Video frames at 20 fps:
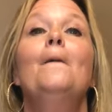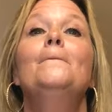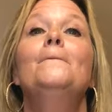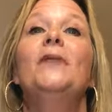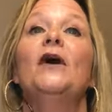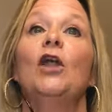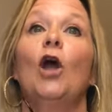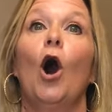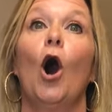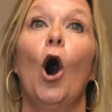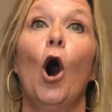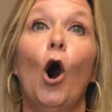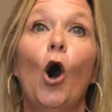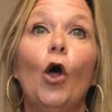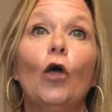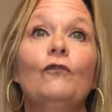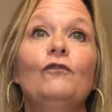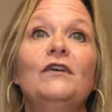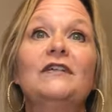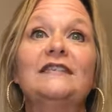But
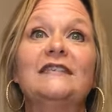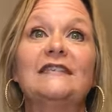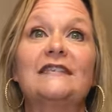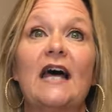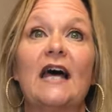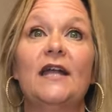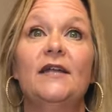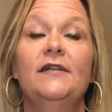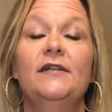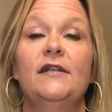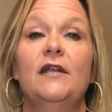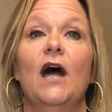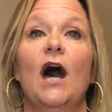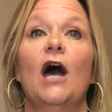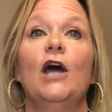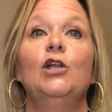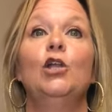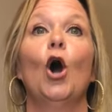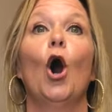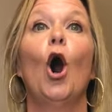all of a sudden,
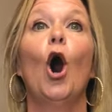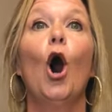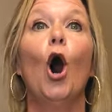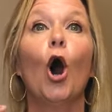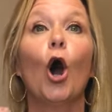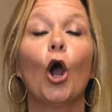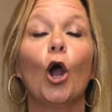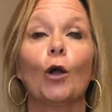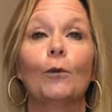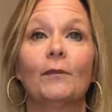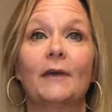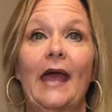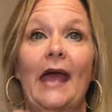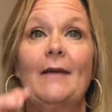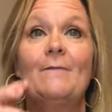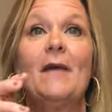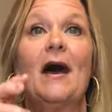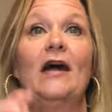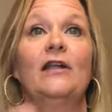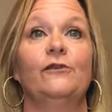an arm
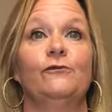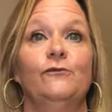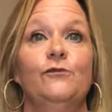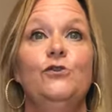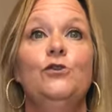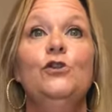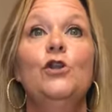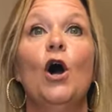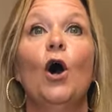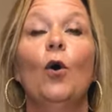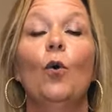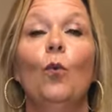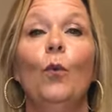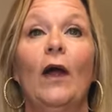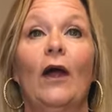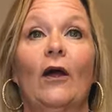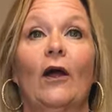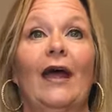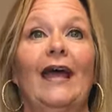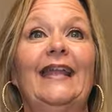came out of
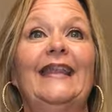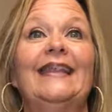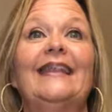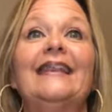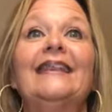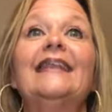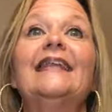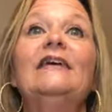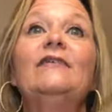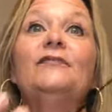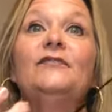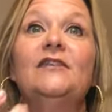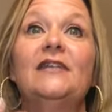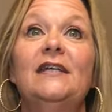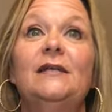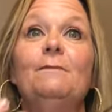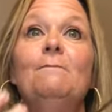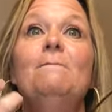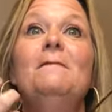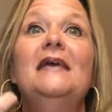nowhere and
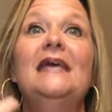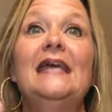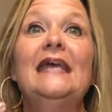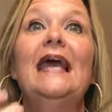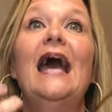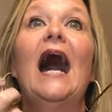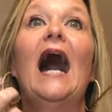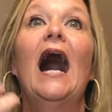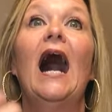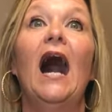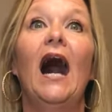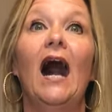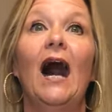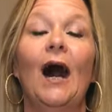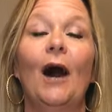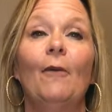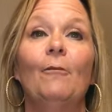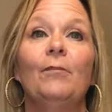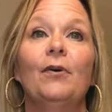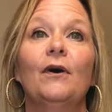lifted me
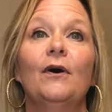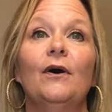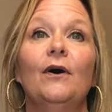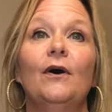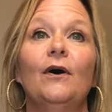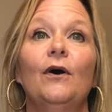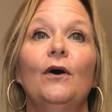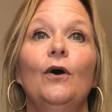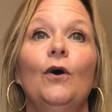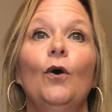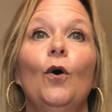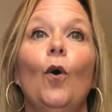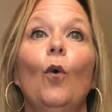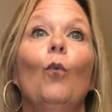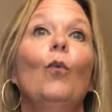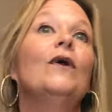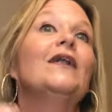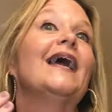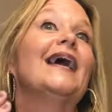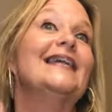up.
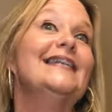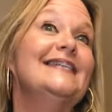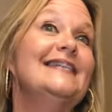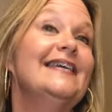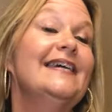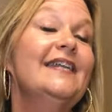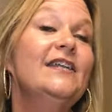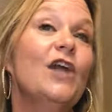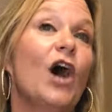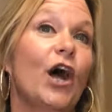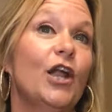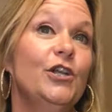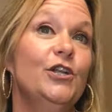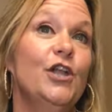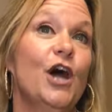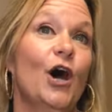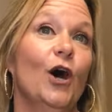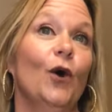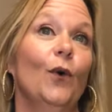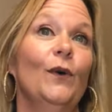What I did not
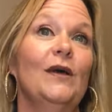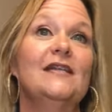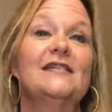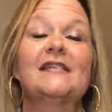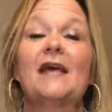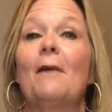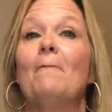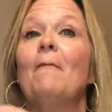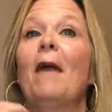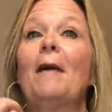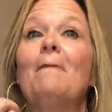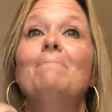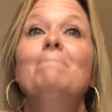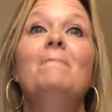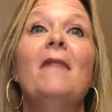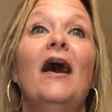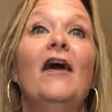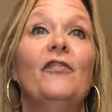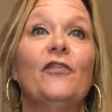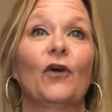know is that my
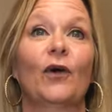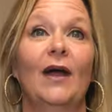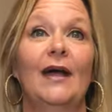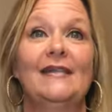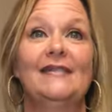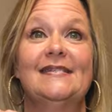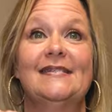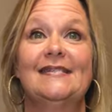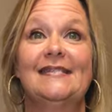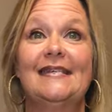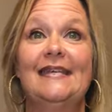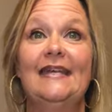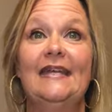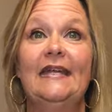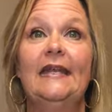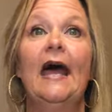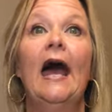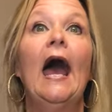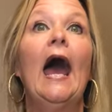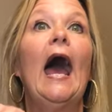mother had
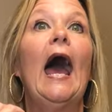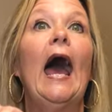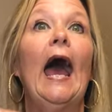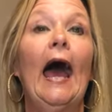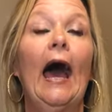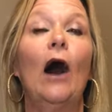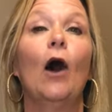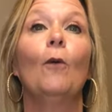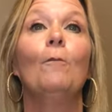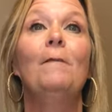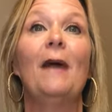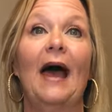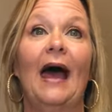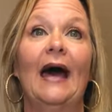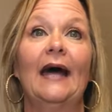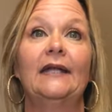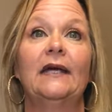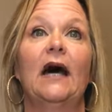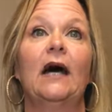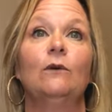seen how
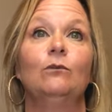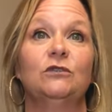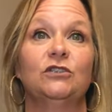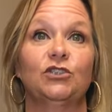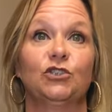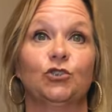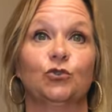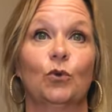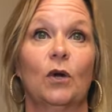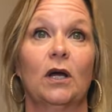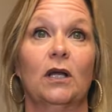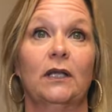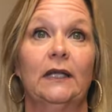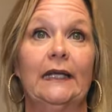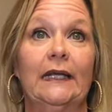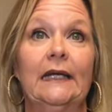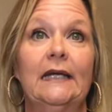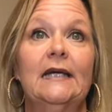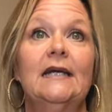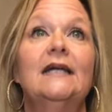bad I was
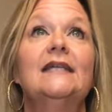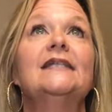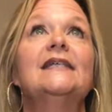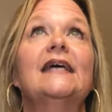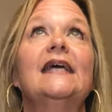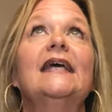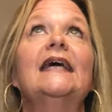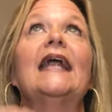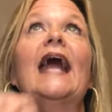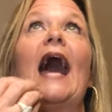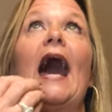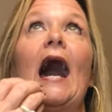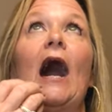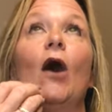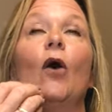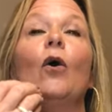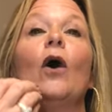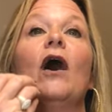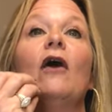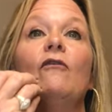struggling to get
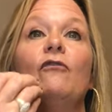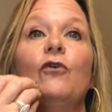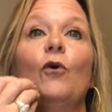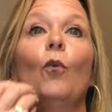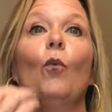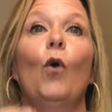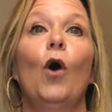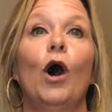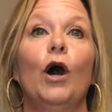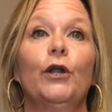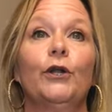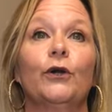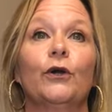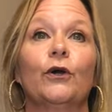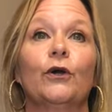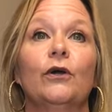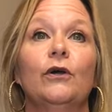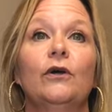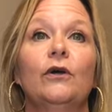out of the water.